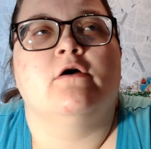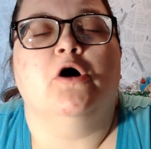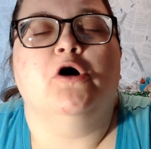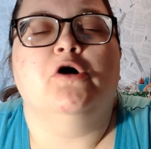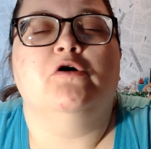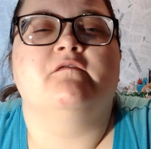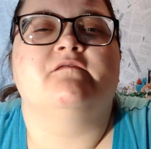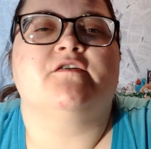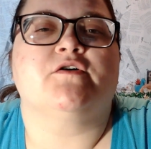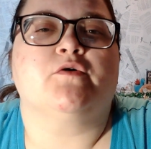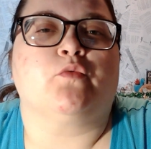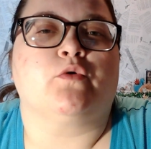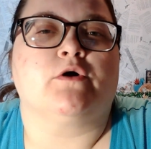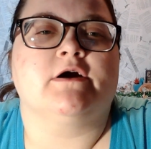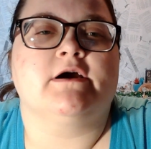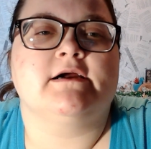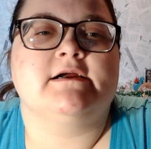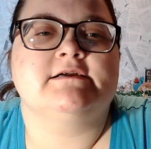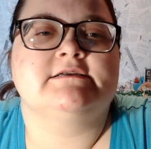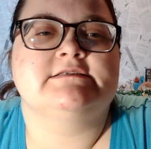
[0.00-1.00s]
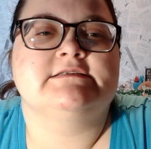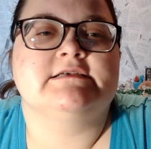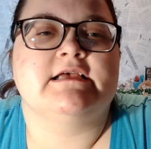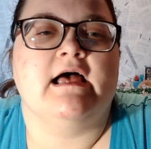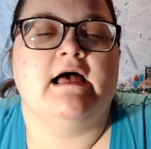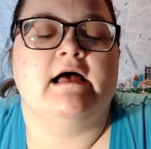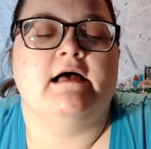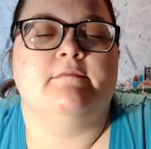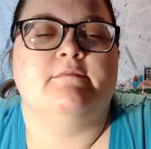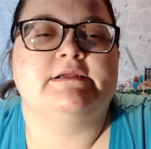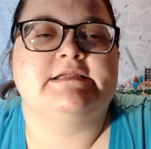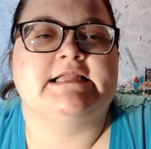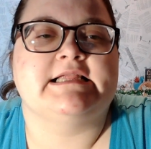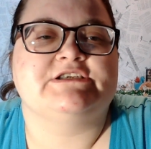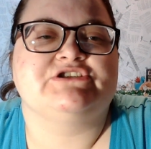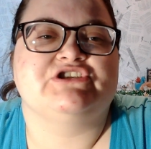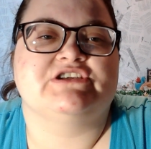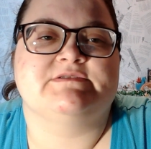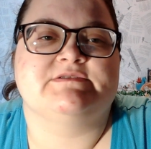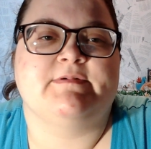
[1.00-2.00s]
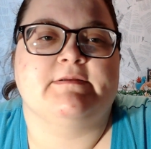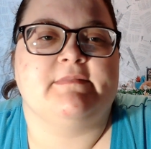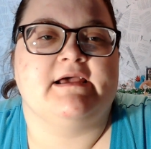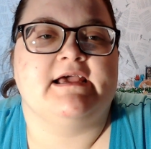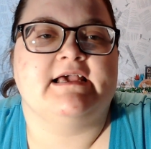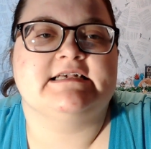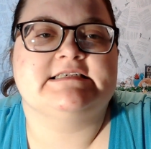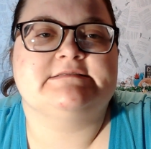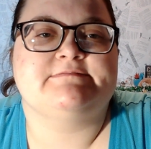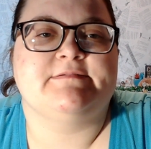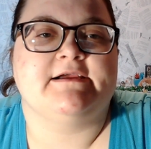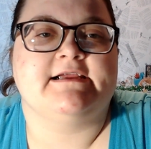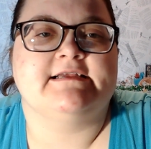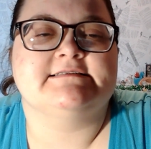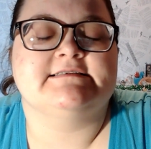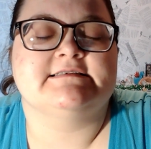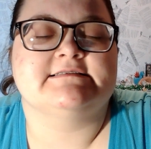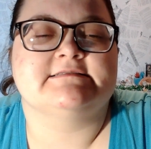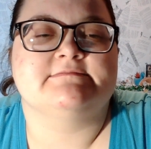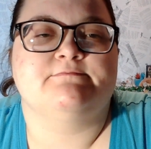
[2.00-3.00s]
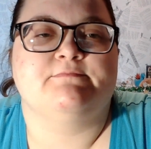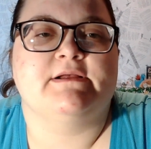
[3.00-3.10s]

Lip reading: overworked, but that's just been my experiences.